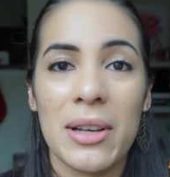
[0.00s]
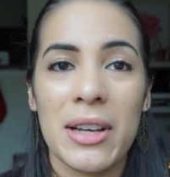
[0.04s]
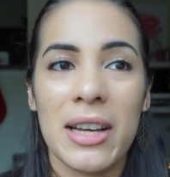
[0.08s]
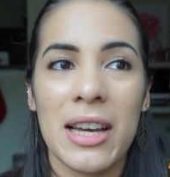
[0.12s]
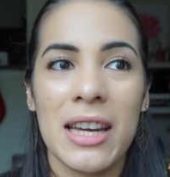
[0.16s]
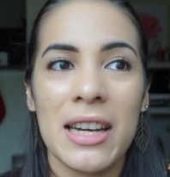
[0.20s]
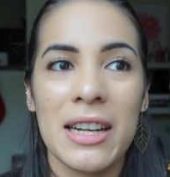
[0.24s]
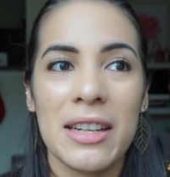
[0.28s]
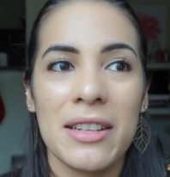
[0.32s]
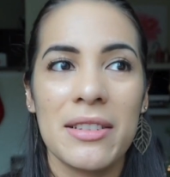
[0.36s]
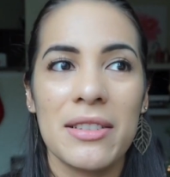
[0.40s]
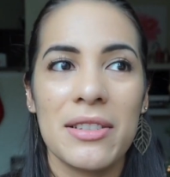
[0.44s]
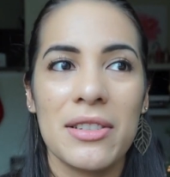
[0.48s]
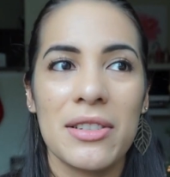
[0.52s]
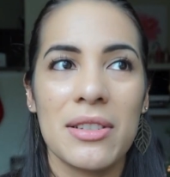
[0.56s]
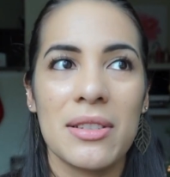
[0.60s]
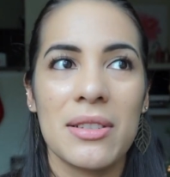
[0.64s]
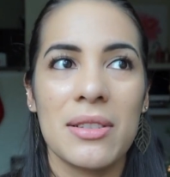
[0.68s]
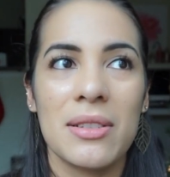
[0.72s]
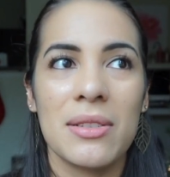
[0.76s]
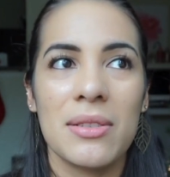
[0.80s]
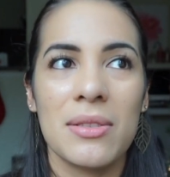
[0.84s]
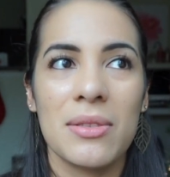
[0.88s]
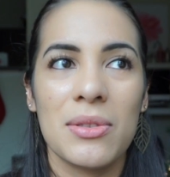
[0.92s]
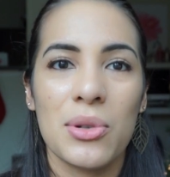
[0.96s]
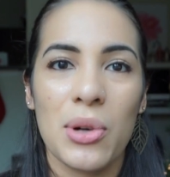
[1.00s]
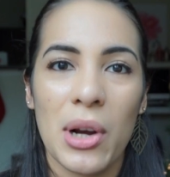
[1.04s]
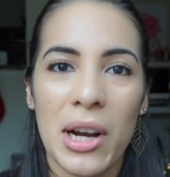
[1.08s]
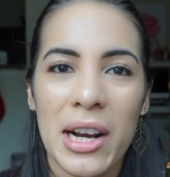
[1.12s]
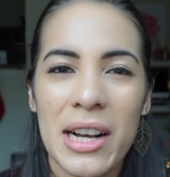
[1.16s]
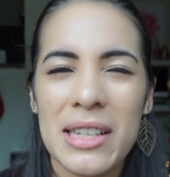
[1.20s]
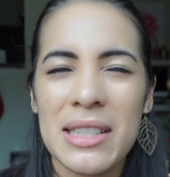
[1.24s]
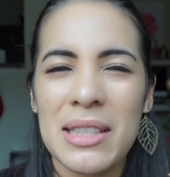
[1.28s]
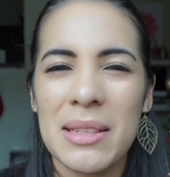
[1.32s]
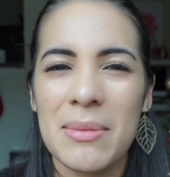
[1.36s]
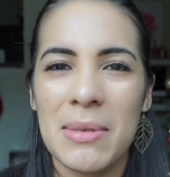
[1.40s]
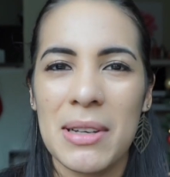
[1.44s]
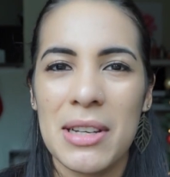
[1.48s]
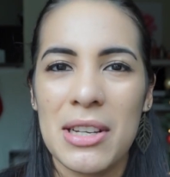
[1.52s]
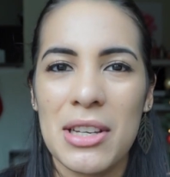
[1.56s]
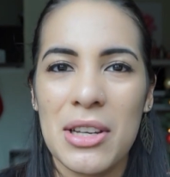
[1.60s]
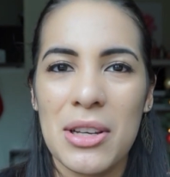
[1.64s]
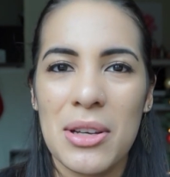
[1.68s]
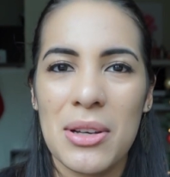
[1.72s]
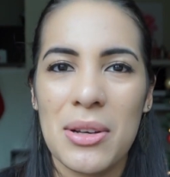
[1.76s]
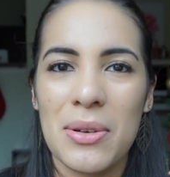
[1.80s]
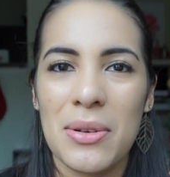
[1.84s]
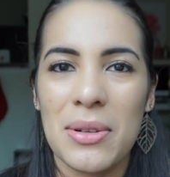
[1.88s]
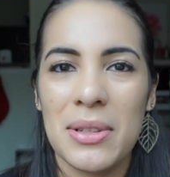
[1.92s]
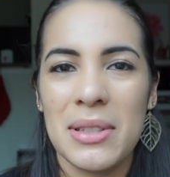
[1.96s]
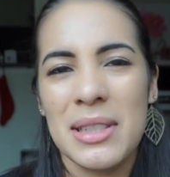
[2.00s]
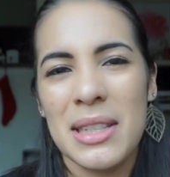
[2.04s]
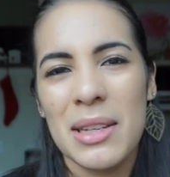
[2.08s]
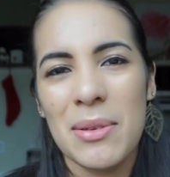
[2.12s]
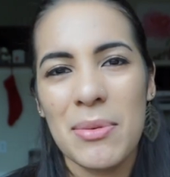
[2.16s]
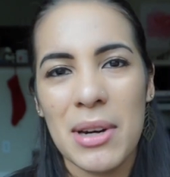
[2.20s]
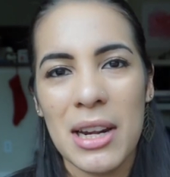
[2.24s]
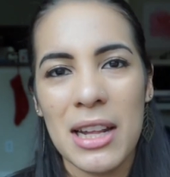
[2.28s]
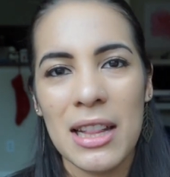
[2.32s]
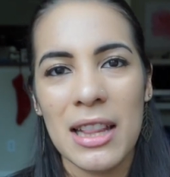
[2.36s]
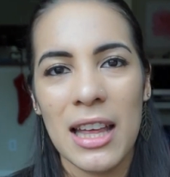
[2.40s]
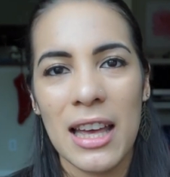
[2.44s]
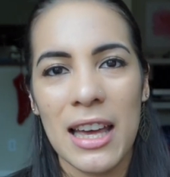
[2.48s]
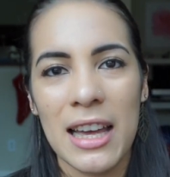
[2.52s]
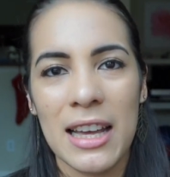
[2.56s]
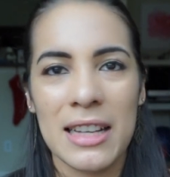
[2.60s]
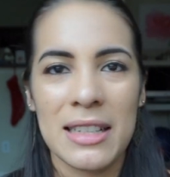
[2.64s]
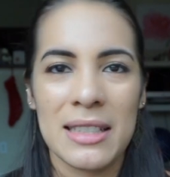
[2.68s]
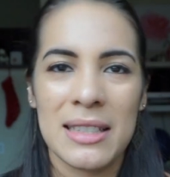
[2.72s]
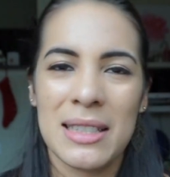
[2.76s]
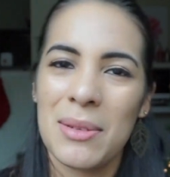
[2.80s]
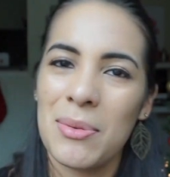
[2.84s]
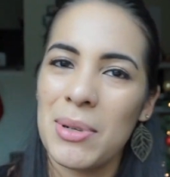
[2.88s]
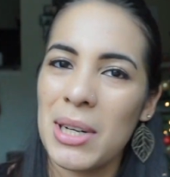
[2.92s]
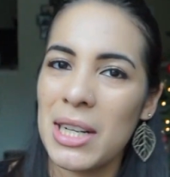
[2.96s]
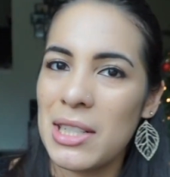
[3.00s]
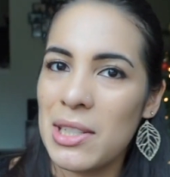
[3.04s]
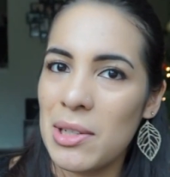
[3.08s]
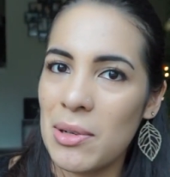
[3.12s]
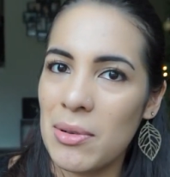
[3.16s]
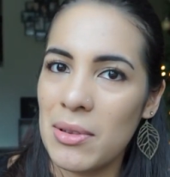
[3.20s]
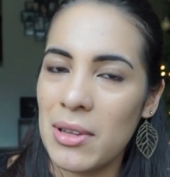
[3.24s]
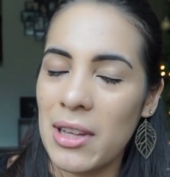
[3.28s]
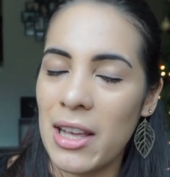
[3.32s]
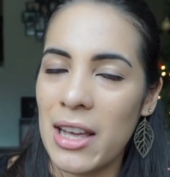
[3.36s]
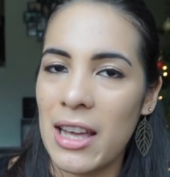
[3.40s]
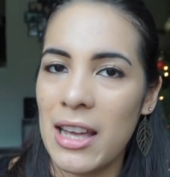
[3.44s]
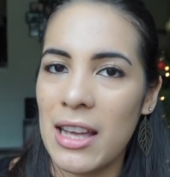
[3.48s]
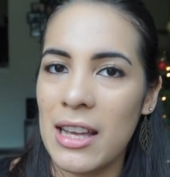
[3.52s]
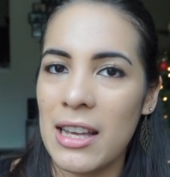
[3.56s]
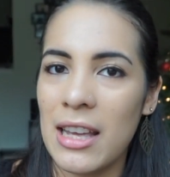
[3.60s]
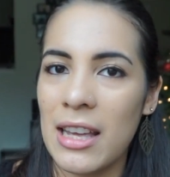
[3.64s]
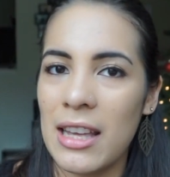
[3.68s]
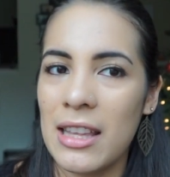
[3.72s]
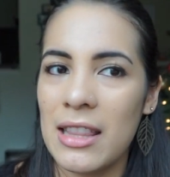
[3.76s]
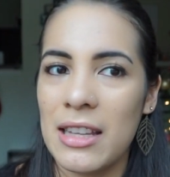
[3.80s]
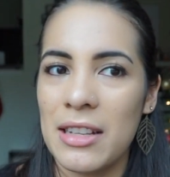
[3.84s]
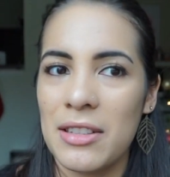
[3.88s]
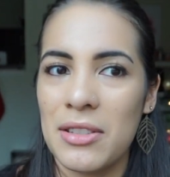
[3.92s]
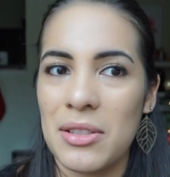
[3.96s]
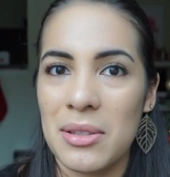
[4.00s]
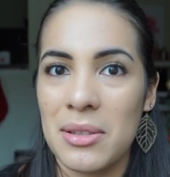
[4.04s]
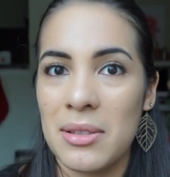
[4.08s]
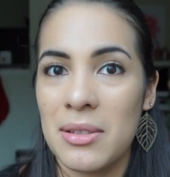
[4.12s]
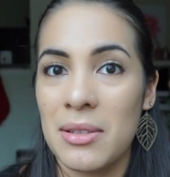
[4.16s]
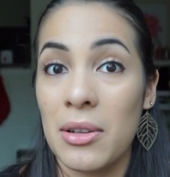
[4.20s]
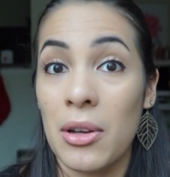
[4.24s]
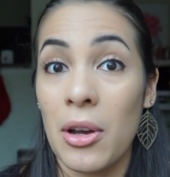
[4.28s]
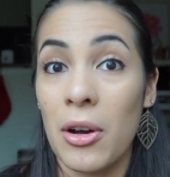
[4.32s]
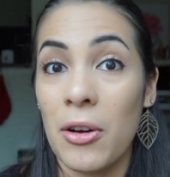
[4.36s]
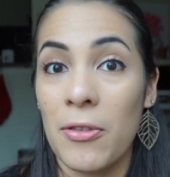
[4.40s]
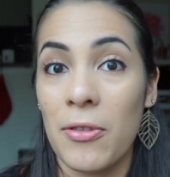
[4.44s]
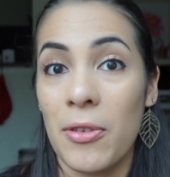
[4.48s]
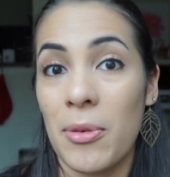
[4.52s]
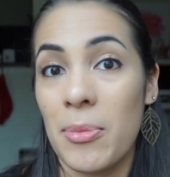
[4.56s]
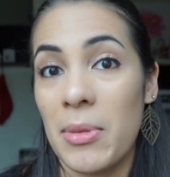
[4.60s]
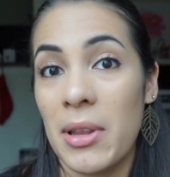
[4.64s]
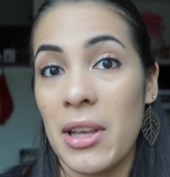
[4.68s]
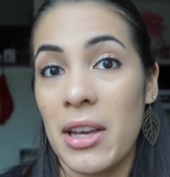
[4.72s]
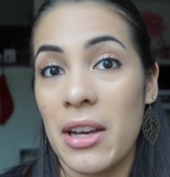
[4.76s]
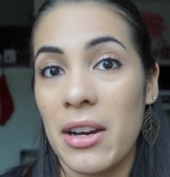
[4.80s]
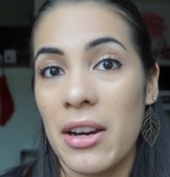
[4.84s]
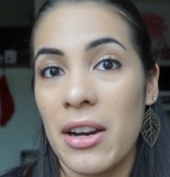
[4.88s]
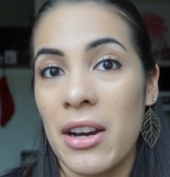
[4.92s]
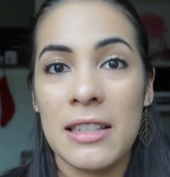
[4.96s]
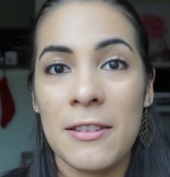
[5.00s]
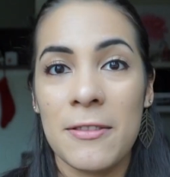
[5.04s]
I kind of just try something new and see what I like and see what I don't like, and then just go from there.